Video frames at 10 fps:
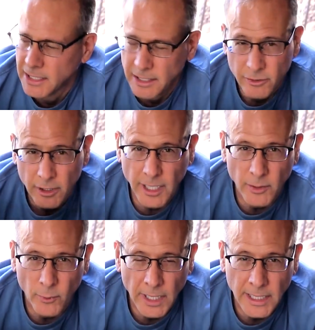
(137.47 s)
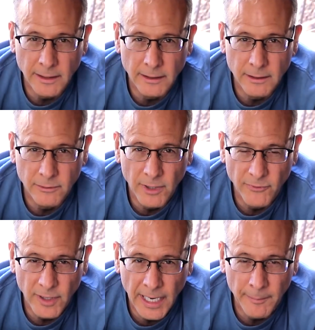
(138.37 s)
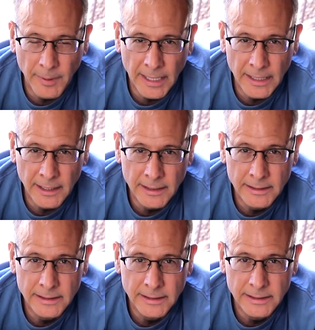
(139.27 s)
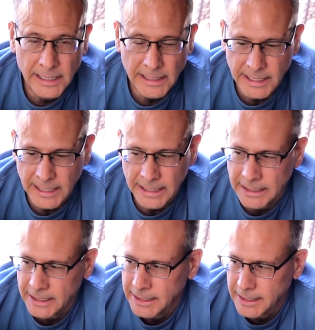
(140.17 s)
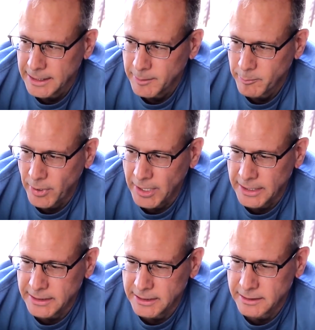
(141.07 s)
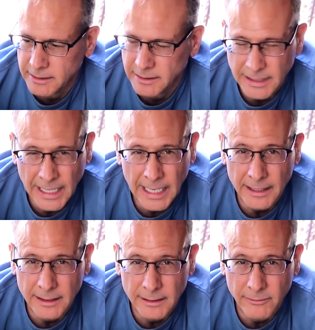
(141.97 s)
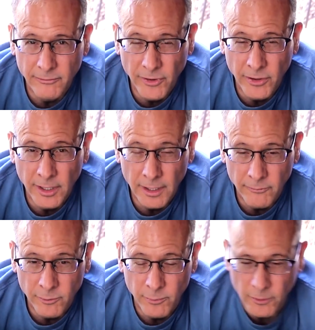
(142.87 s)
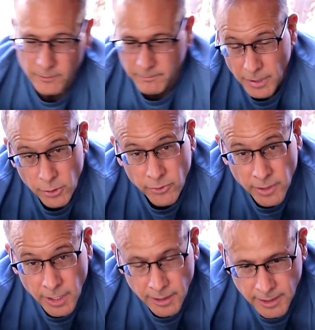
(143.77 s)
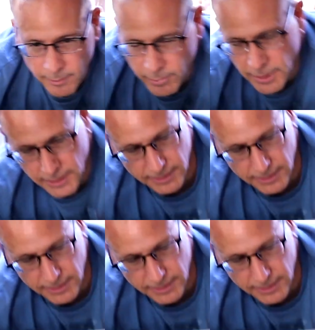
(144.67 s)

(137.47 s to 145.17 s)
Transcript: They're lightweight, great for camping, tenting, but not very comfortable. Better than nothing, but